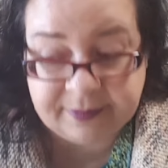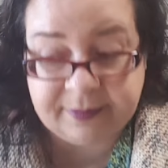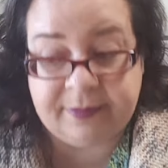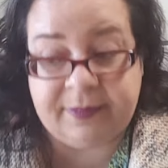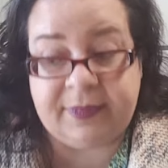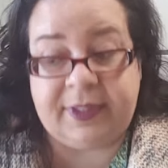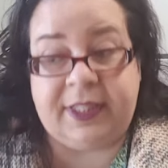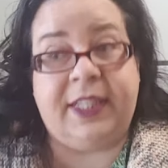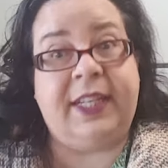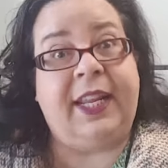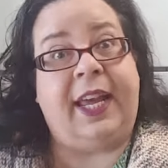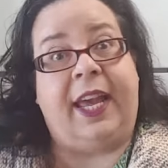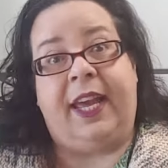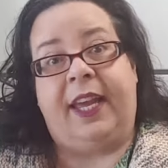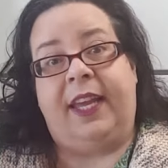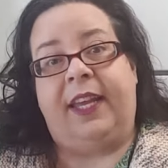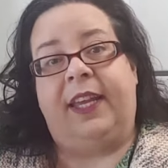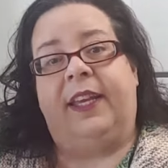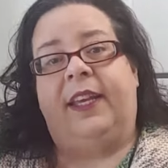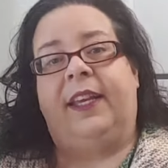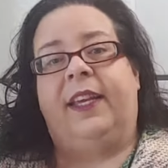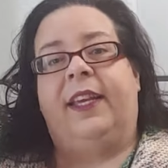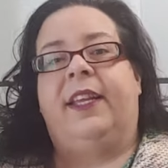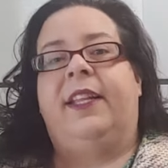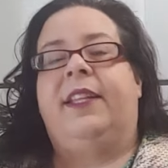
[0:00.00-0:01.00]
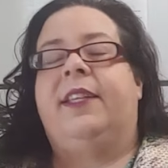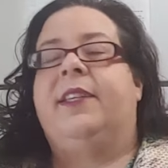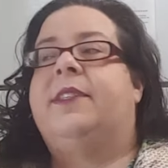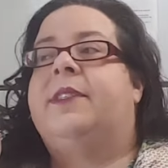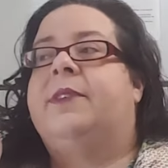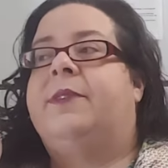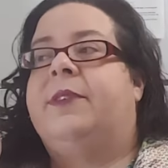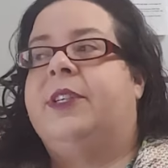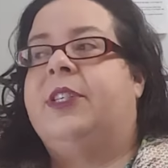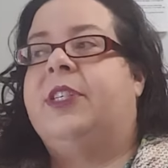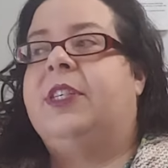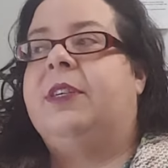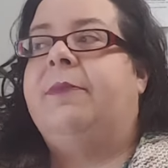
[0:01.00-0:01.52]
today in the
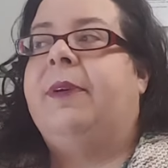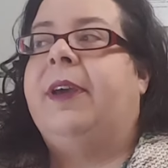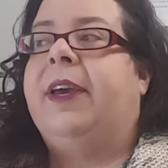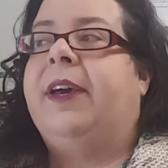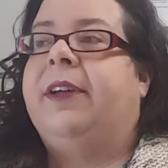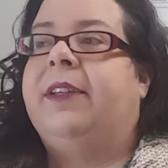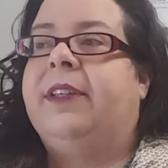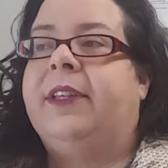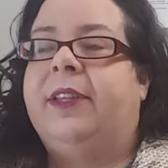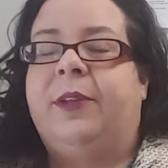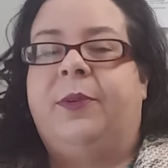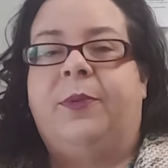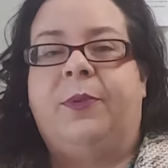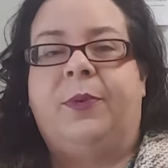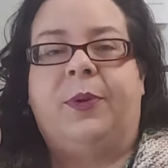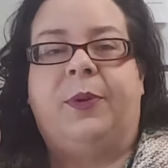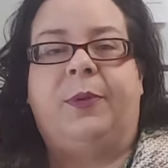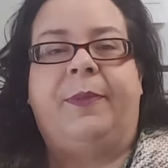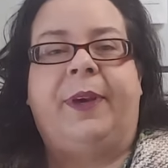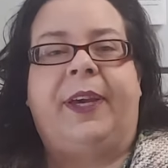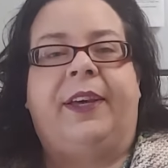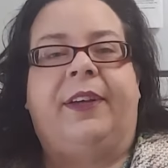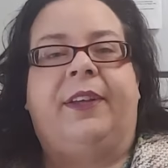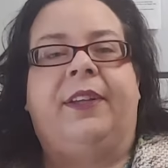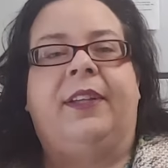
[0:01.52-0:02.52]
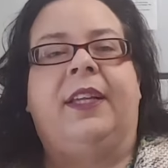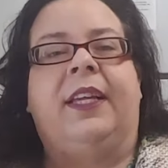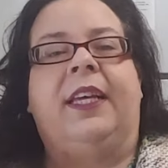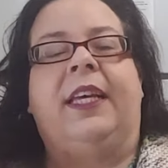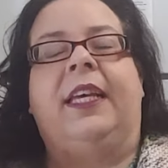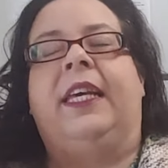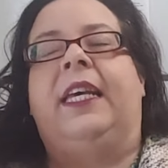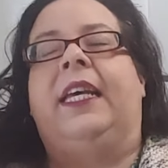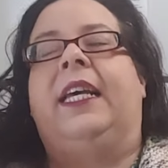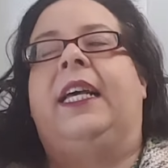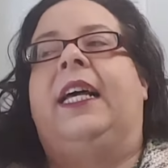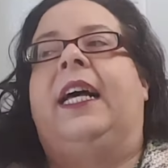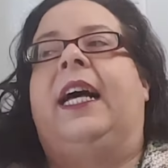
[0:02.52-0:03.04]
squishy mail, in the wool mail.
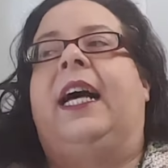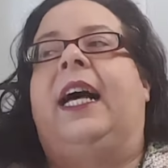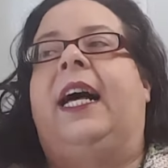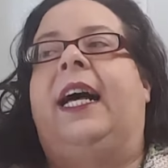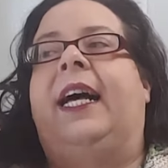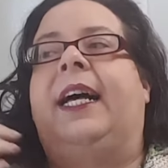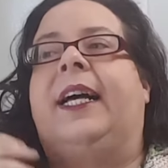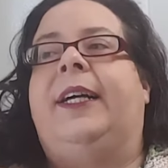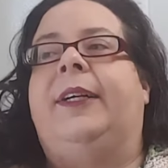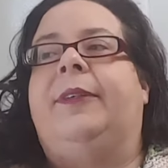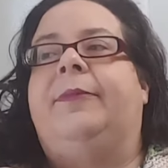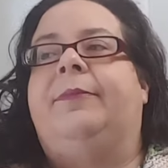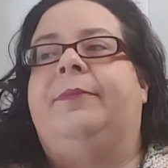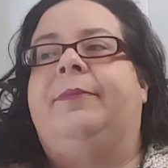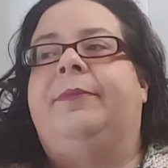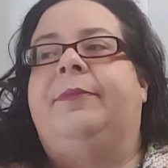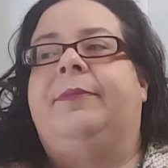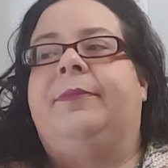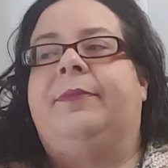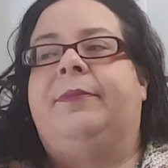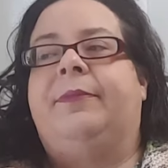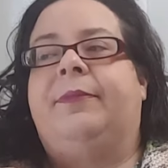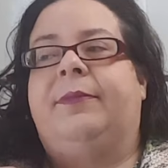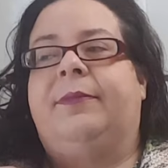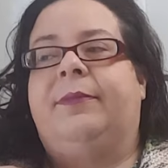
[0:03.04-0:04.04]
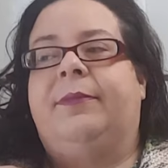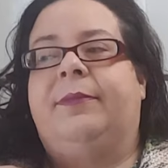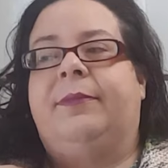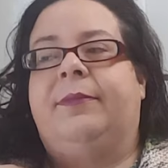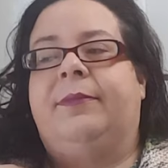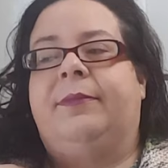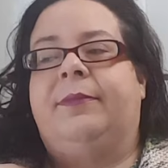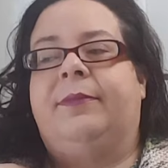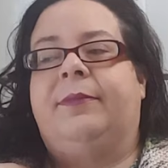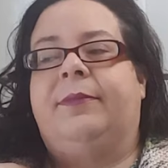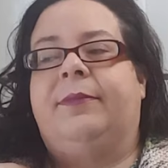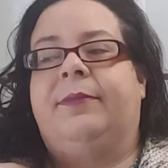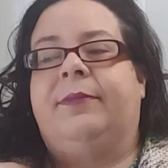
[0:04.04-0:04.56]
And
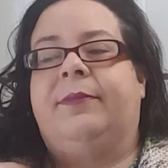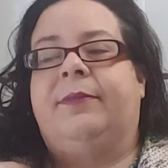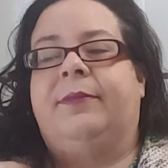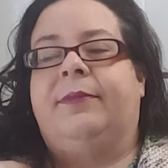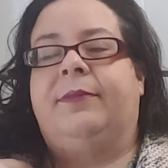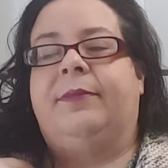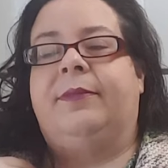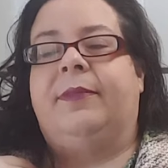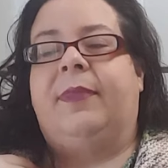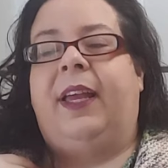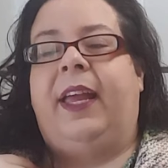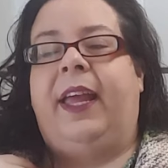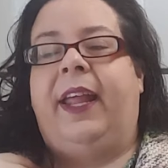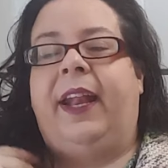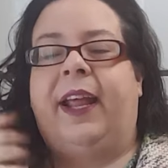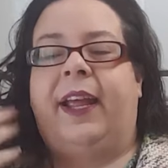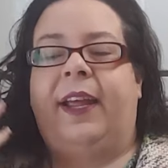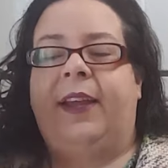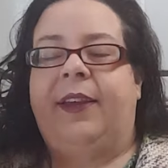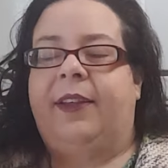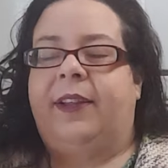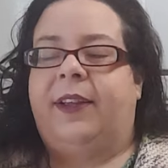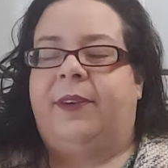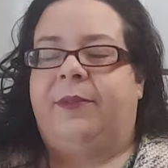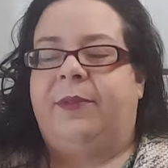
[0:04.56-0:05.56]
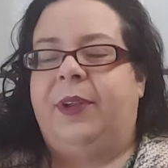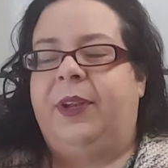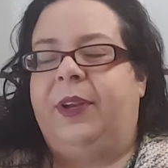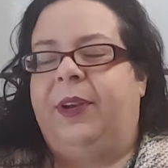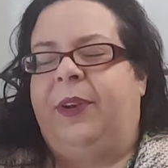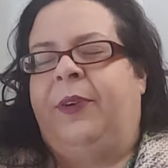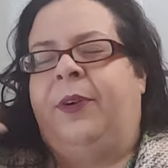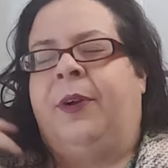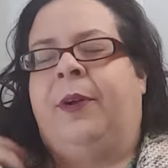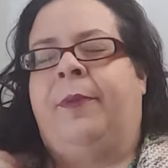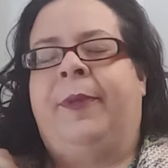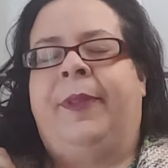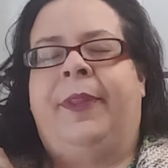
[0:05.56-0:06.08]
I wouldn't
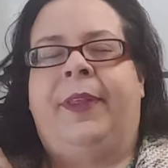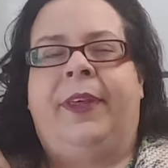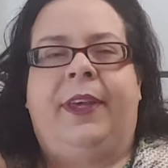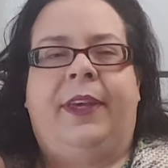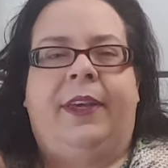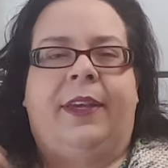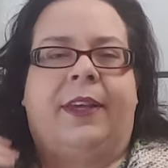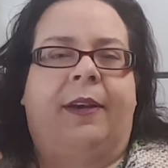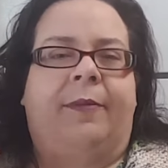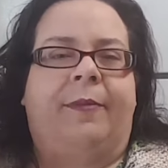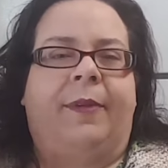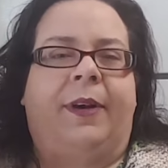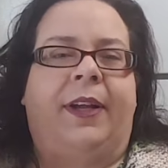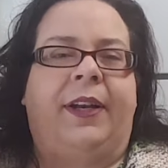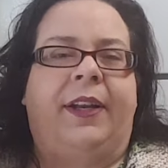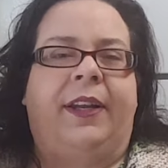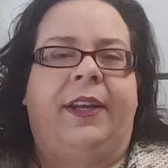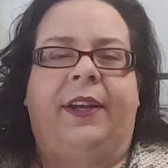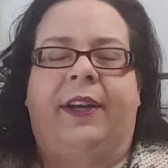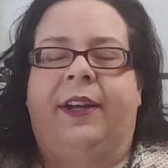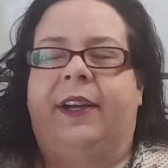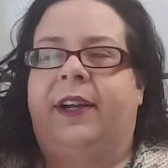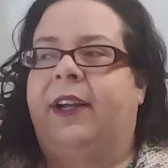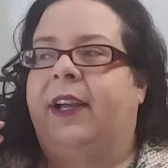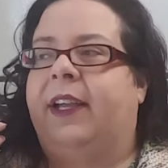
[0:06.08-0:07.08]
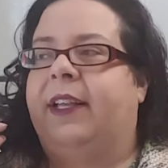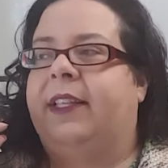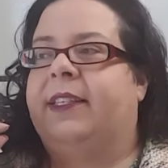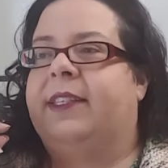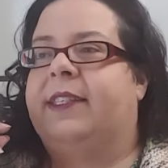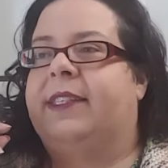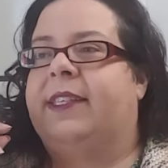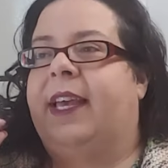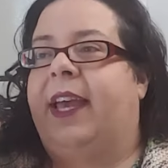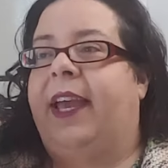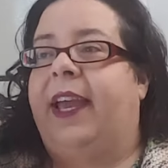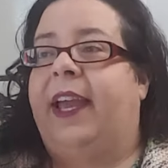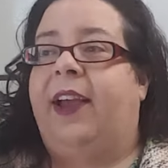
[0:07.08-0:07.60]
normally come on here and
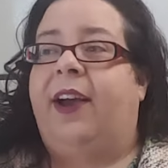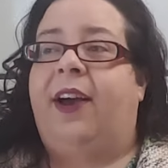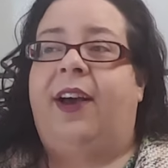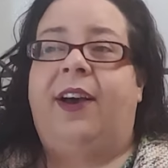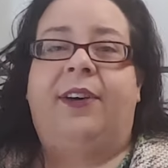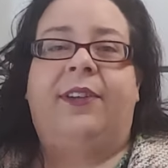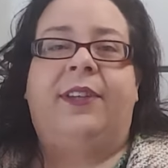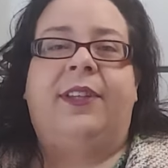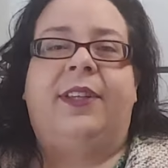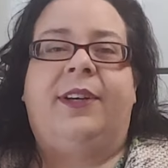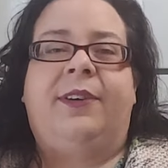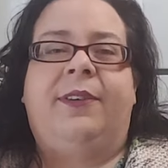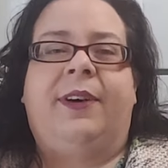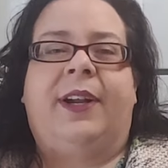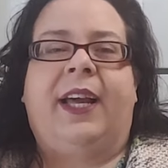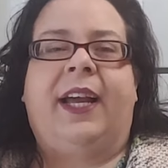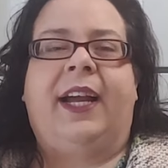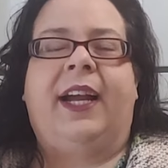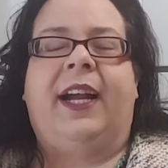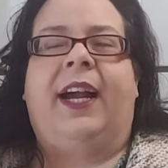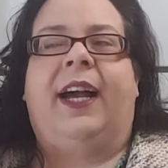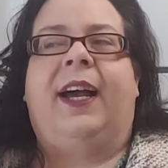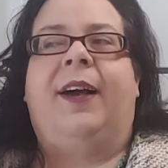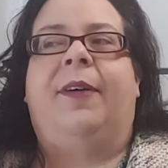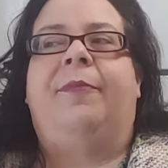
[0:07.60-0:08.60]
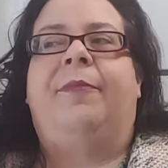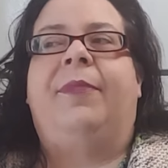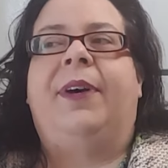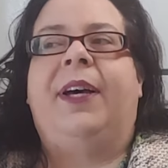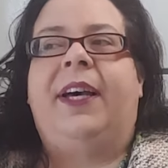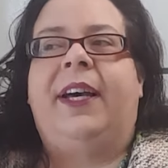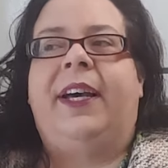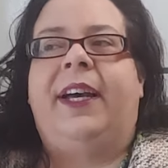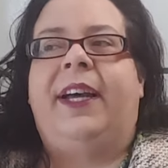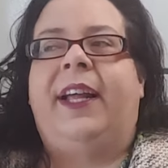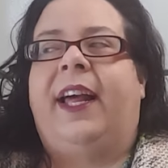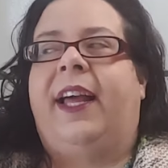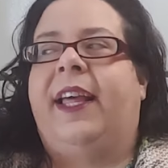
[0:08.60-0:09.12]
say, oh, look what I got.
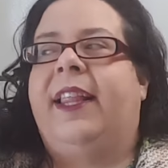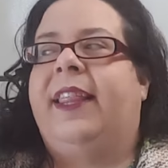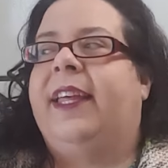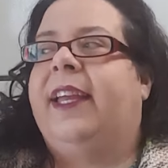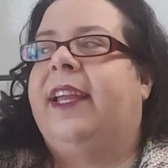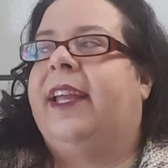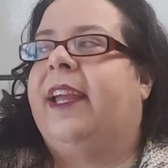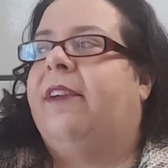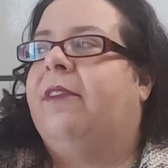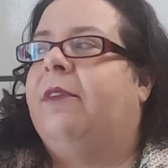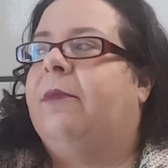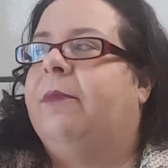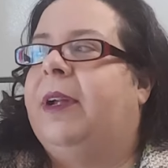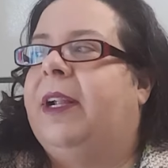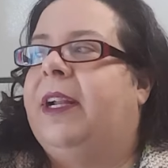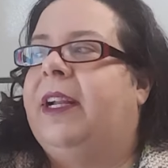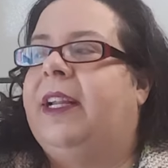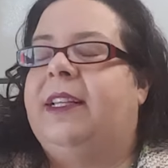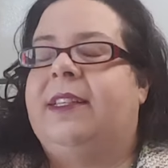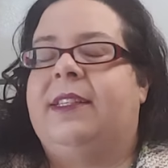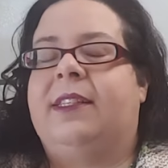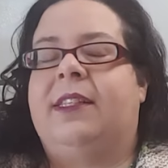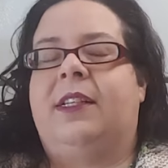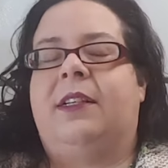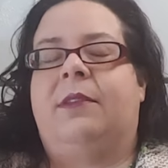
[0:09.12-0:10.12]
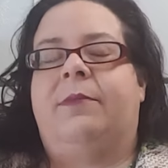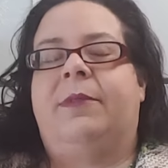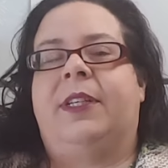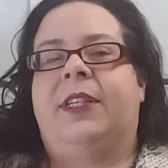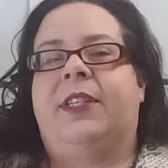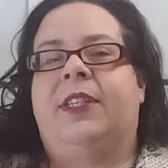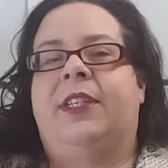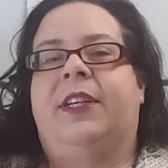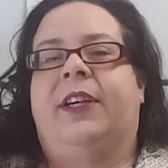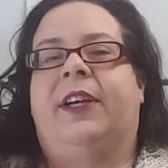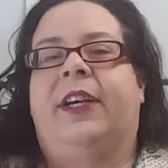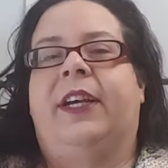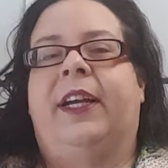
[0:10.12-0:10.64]
But I think everybody needs a little bit
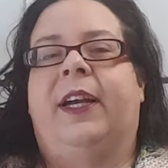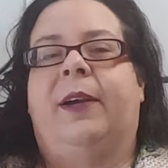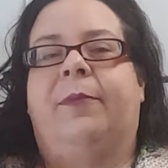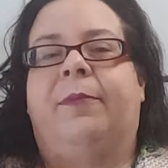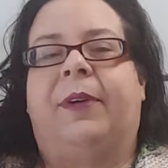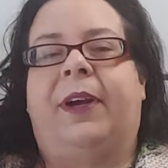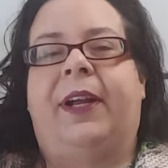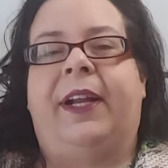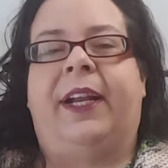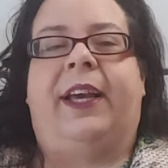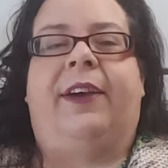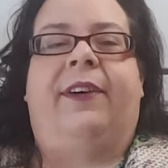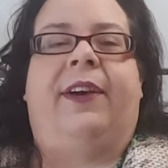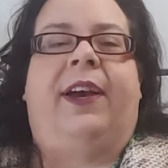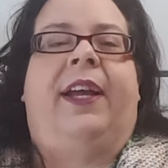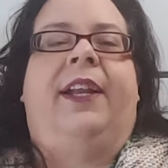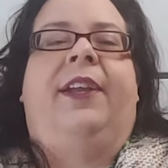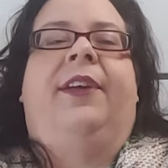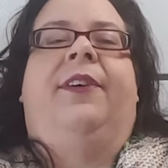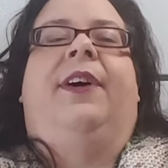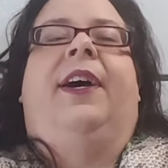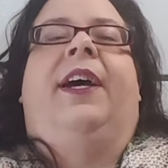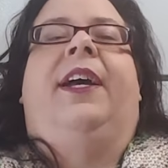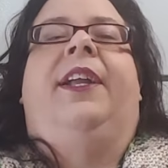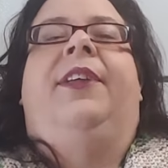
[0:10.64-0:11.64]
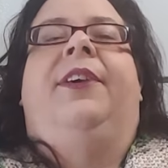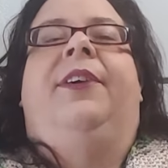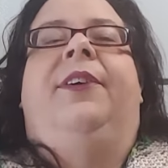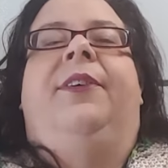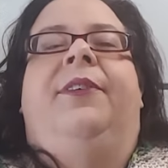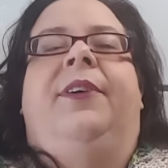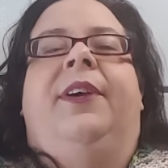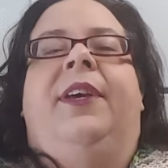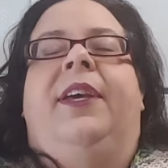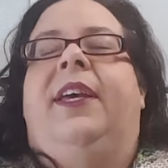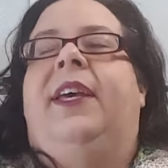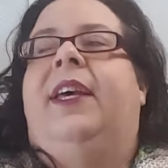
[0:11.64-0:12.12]
of cheering up right now. I know I do.